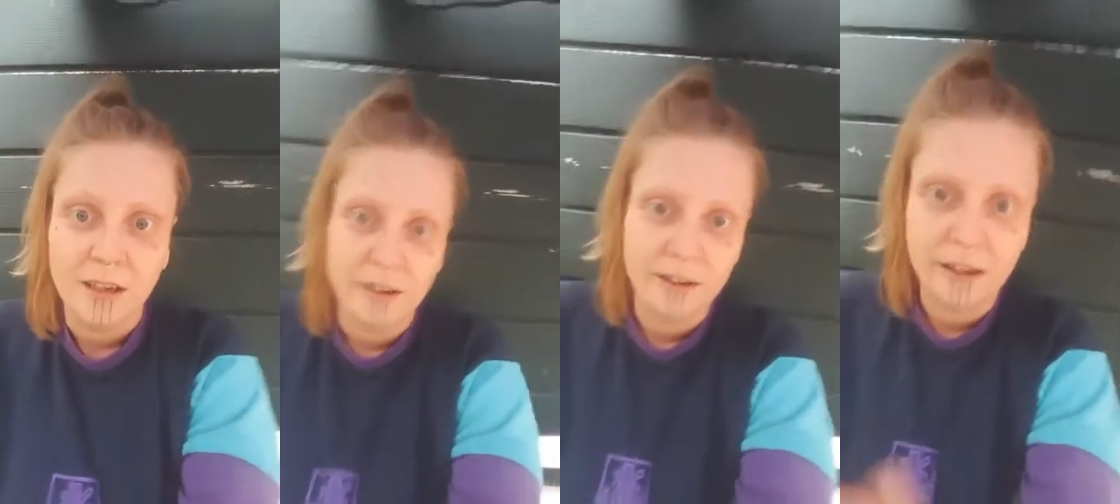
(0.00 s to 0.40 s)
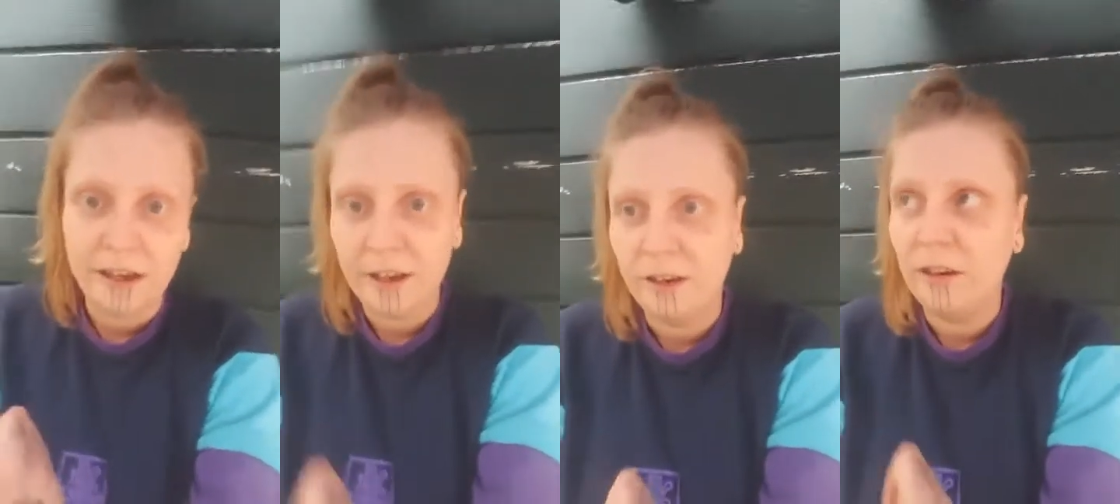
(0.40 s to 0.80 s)
I
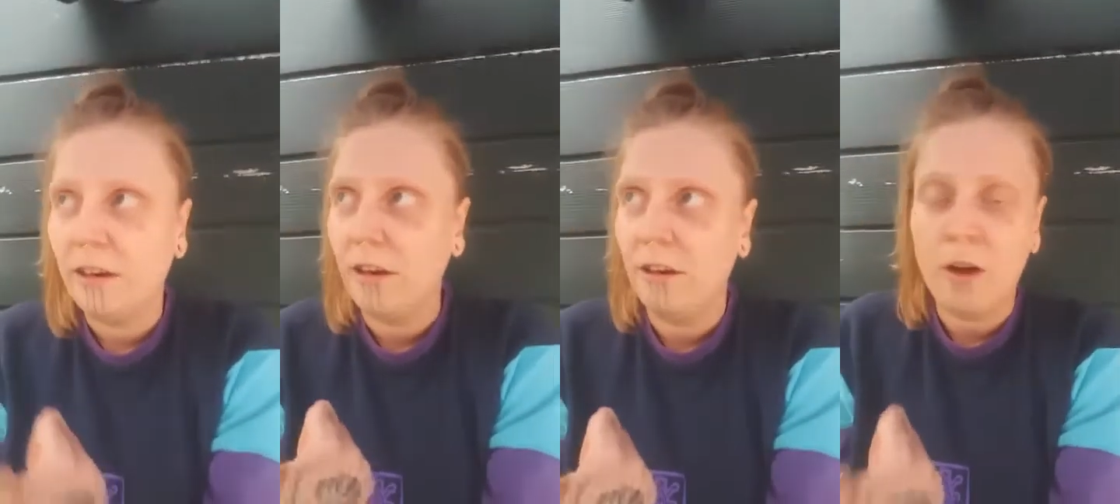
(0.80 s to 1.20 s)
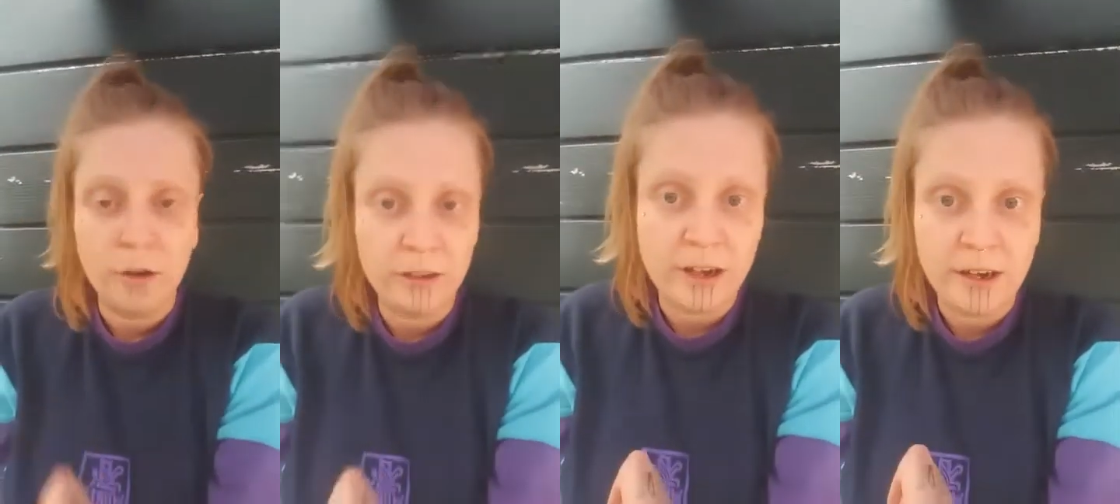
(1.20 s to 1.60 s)
had an
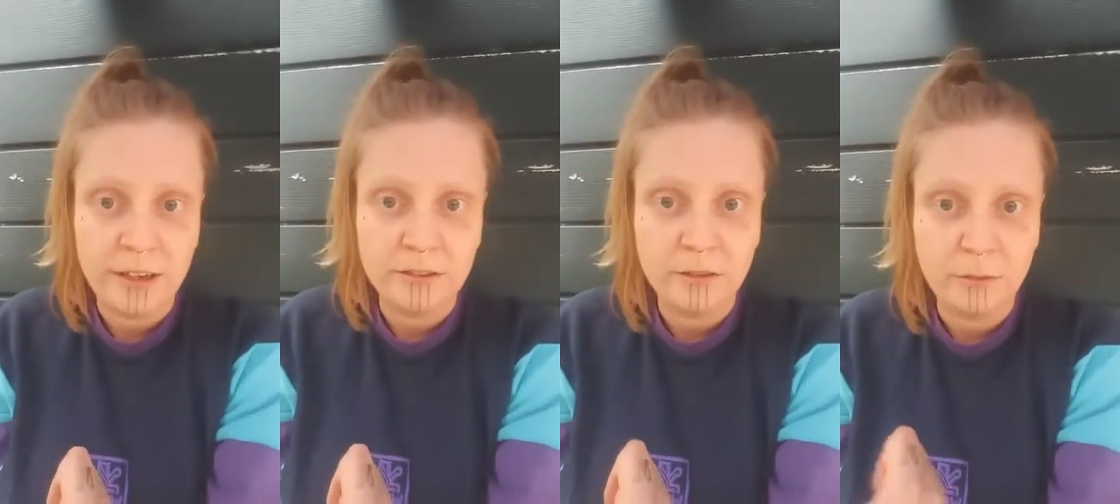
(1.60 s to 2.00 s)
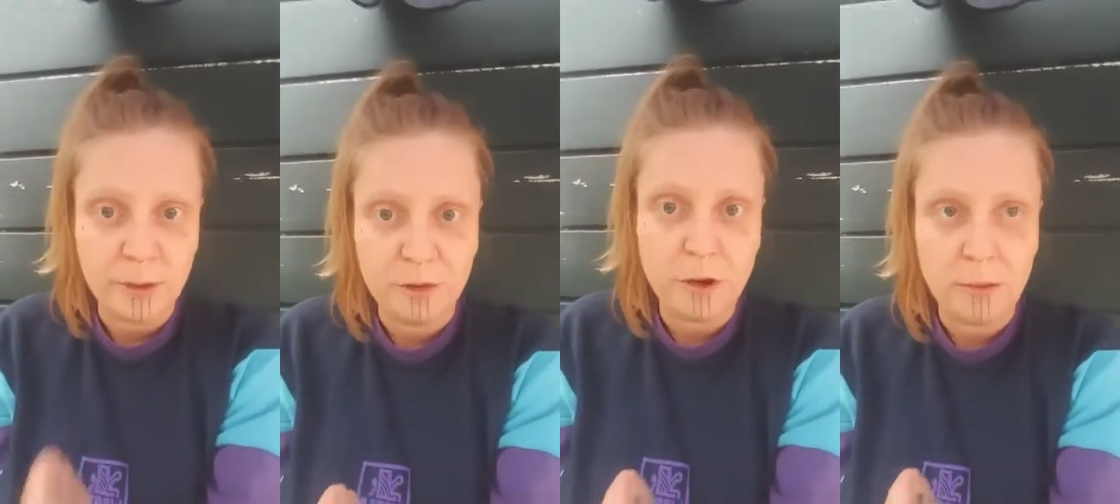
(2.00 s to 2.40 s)
online
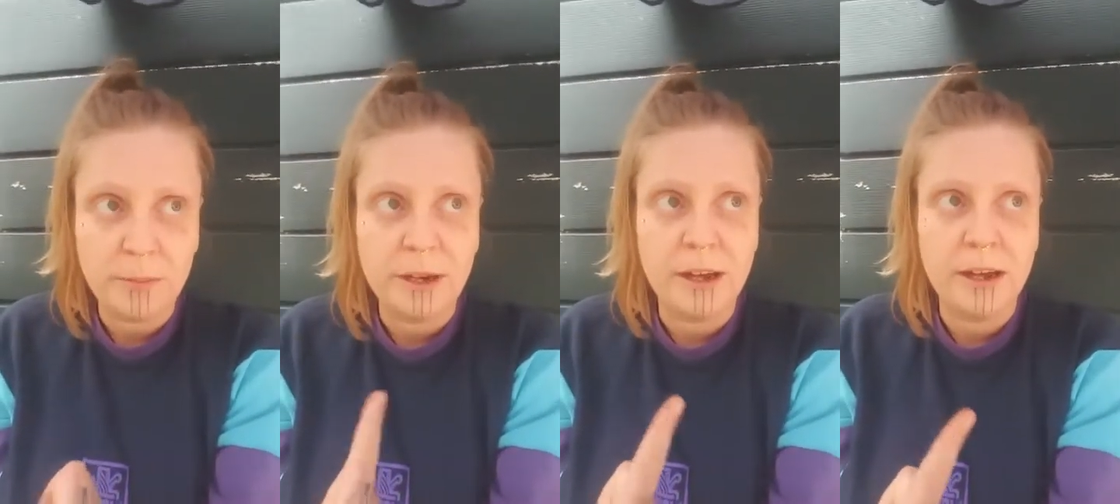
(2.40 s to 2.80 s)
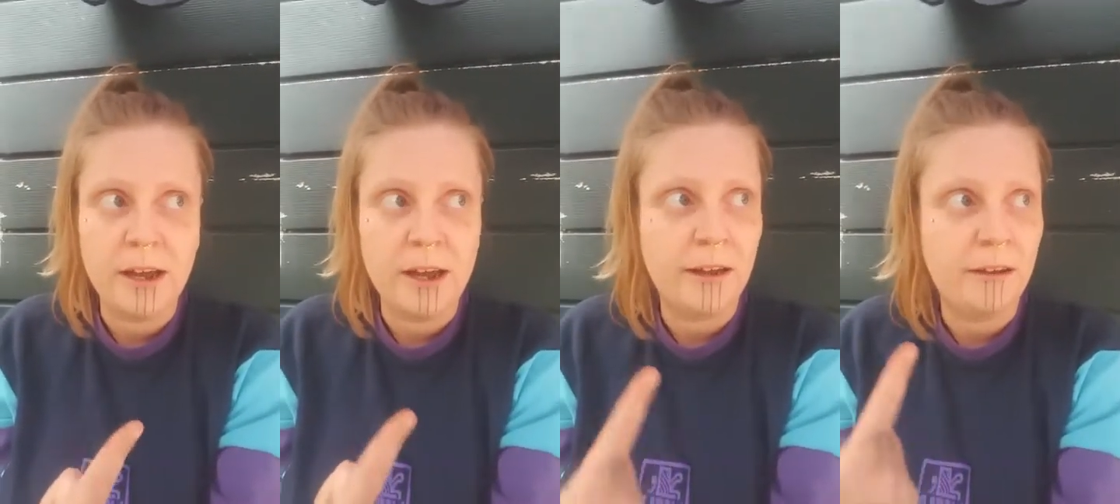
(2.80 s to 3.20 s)
web shop, I
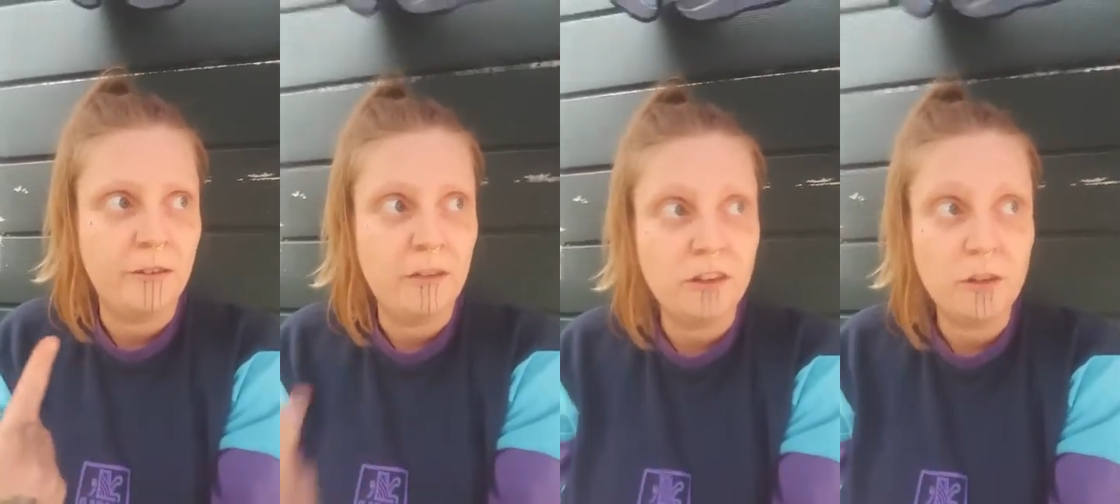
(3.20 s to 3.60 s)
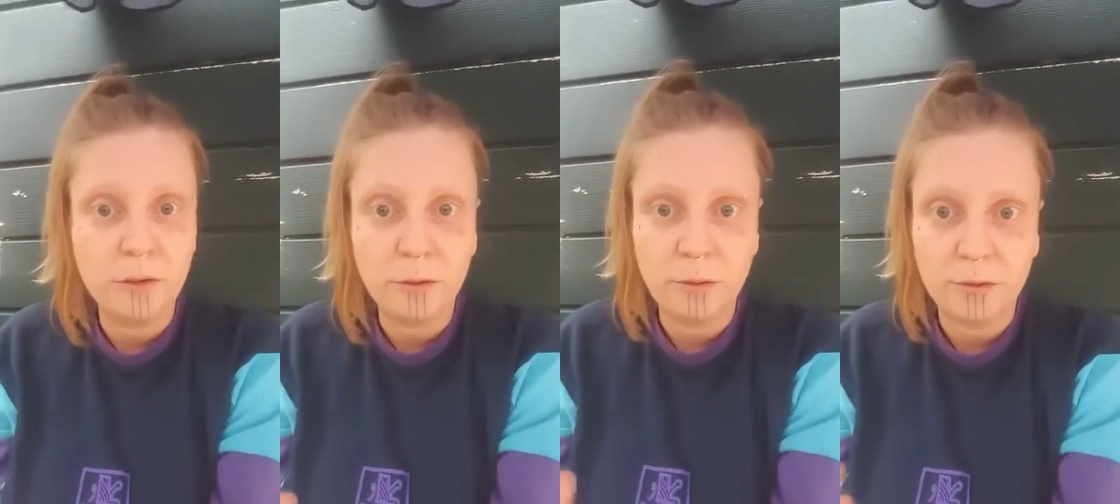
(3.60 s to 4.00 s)
had a
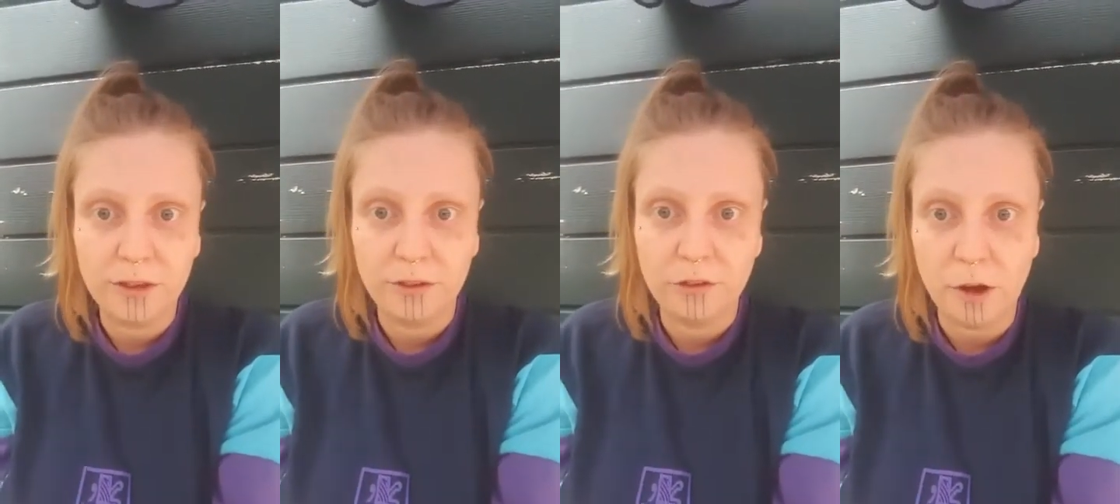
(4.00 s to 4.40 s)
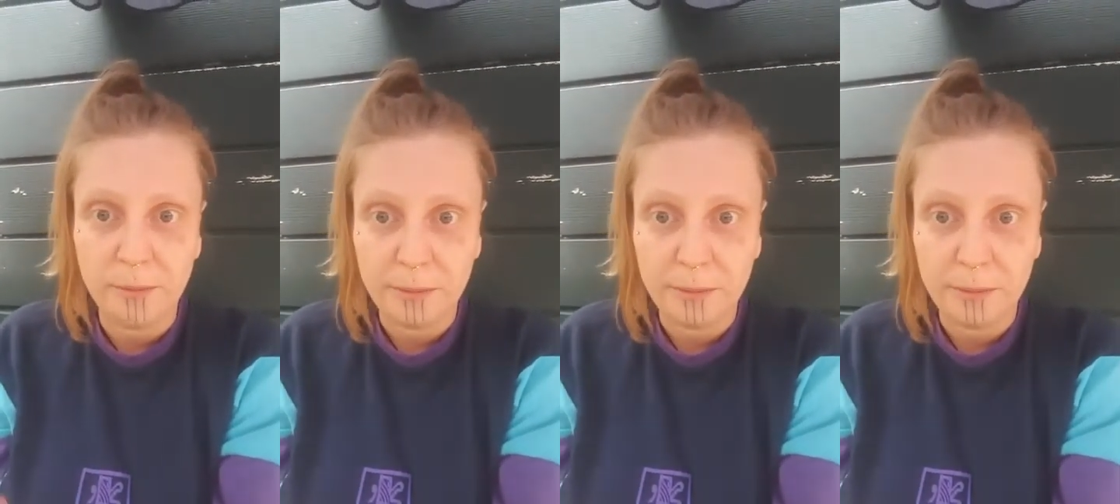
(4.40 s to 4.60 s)
physical shop,